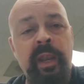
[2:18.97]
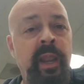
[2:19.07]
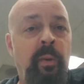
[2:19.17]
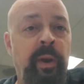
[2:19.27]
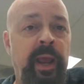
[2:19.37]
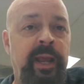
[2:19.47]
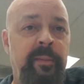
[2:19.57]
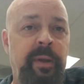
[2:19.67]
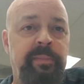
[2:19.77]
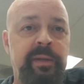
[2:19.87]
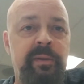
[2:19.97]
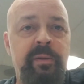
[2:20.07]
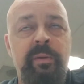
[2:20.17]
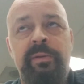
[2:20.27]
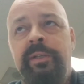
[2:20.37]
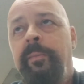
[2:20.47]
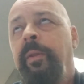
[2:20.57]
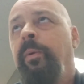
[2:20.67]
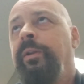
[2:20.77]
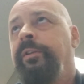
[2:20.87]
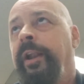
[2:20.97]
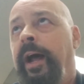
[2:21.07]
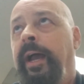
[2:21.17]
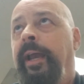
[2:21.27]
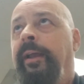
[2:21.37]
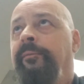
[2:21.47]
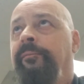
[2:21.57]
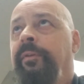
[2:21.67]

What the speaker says: Now, when I come up to some of the ones that I have